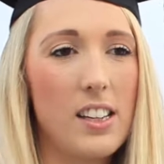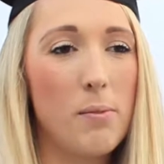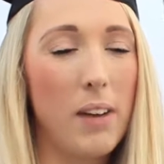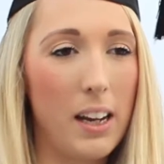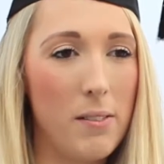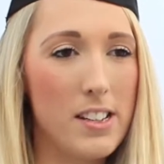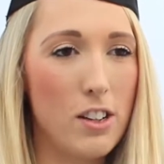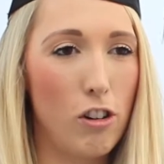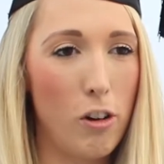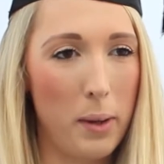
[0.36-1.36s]
My name is
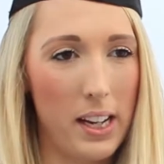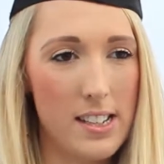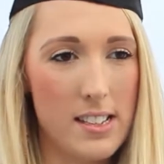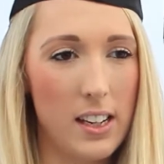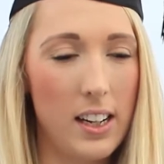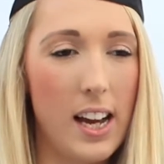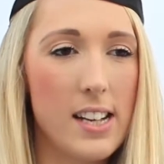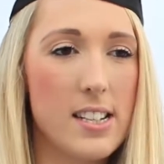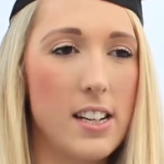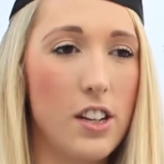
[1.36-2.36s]
Laura Pearson.
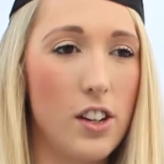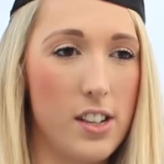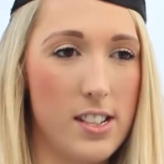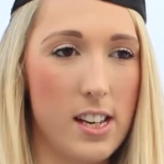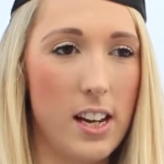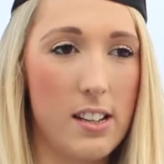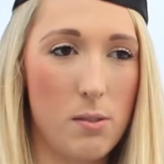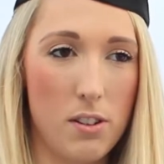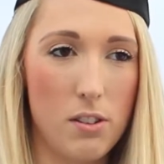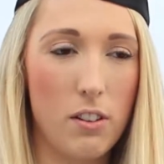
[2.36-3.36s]
I studied nursing at
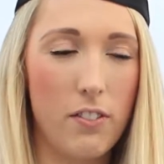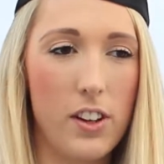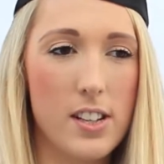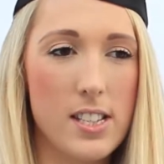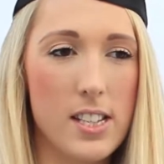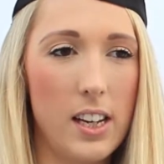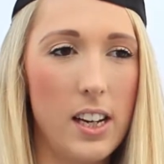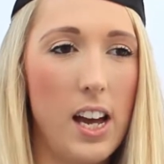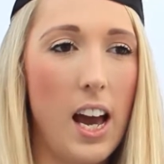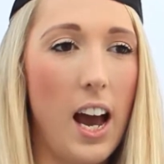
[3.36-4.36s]
Swansea University
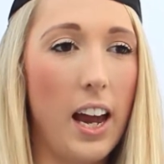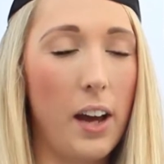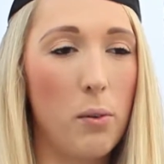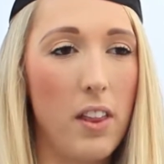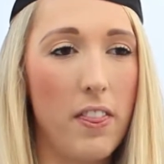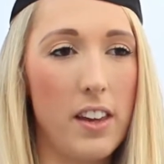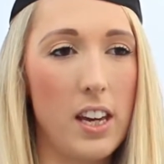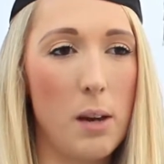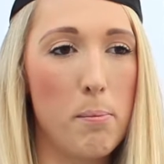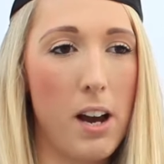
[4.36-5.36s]
and I won
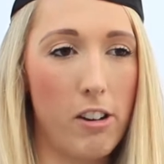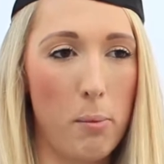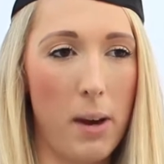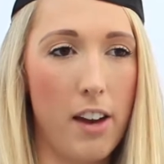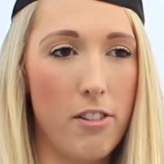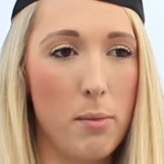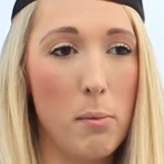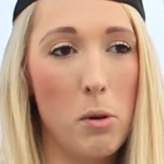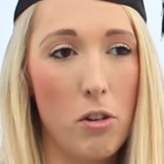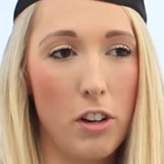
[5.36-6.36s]
the Margaret Perry
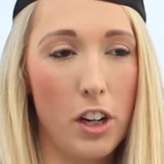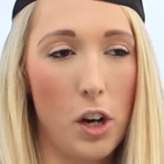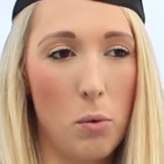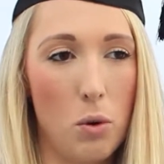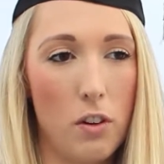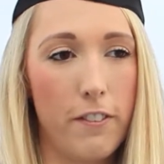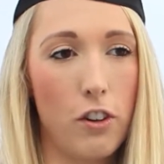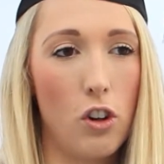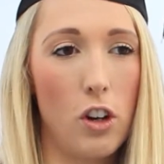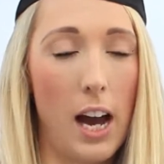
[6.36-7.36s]
Memorial Award
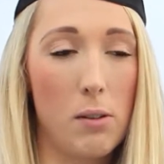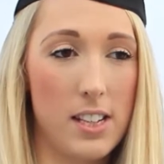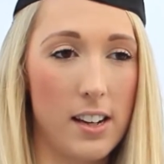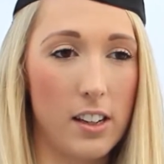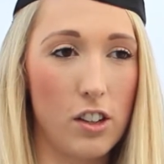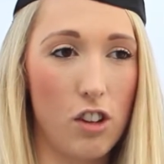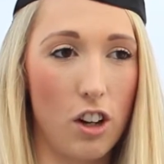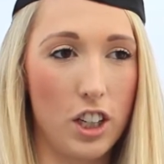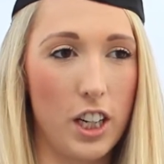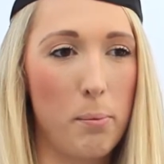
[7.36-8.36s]
for Outstanding
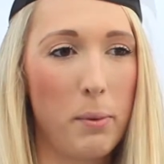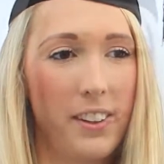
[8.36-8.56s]
Scholarship.